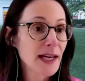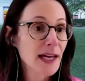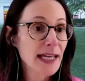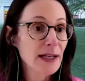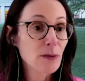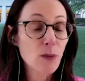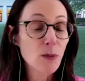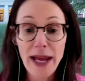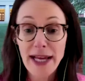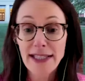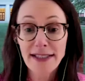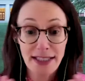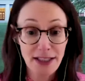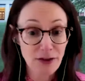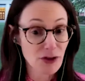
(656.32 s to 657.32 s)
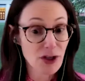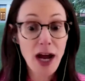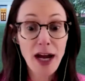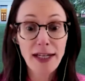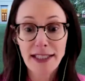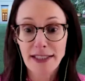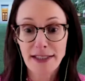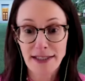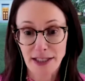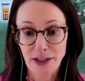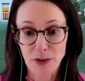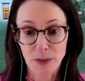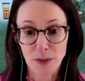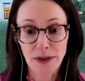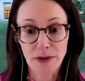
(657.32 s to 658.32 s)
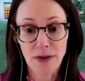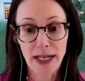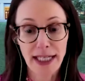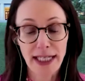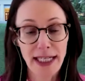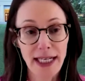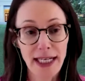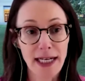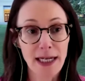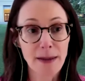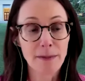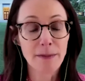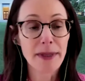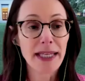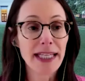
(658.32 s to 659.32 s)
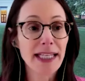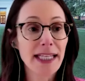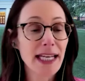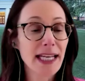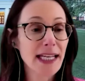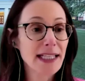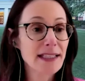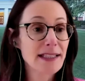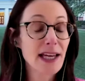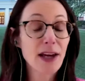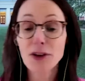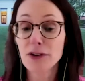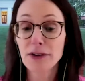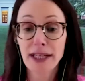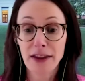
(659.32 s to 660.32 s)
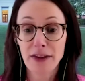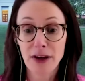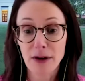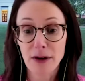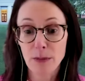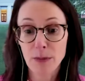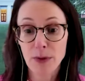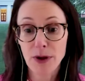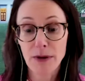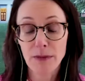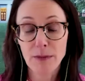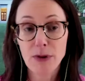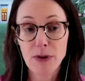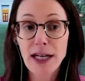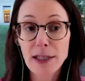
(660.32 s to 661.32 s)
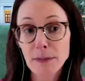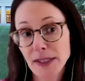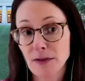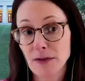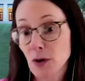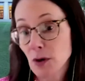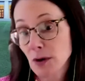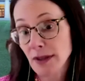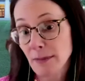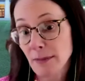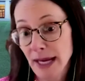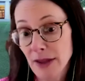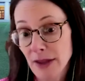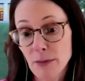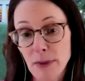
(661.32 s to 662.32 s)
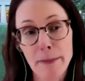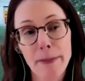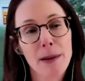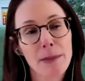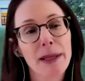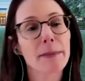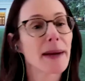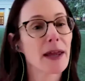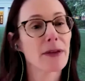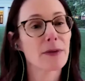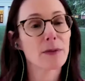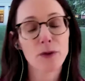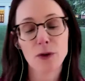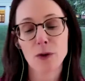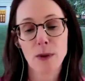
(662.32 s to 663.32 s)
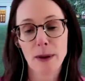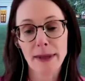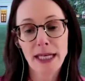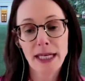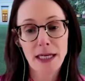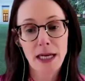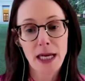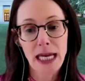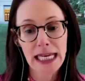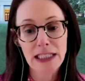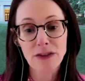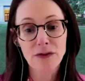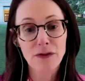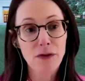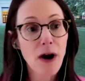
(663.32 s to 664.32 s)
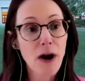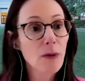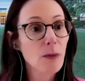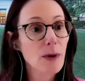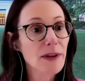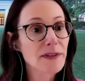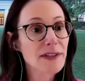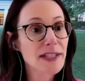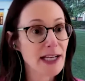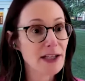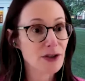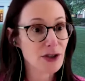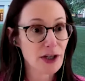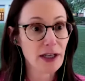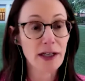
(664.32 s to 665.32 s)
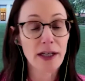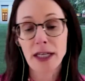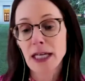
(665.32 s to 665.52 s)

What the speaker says: in ways that are non-consensual, right? In South Korea, the prospect of going to the bathroom, a public bathroom for women, is fraught with danger